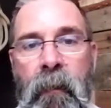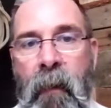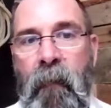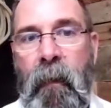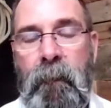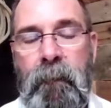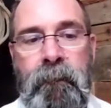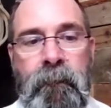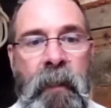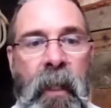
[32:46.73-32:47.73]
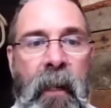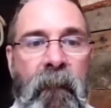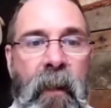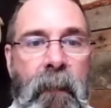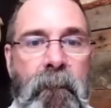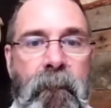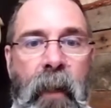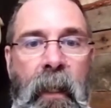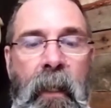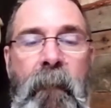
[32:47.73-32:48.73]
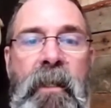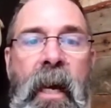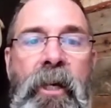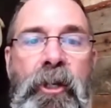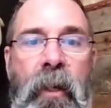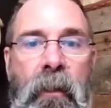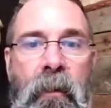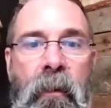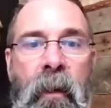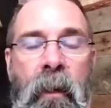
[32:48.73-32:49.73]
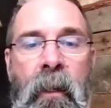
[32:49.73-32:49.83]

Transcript: You have a kind of a, a limitation on your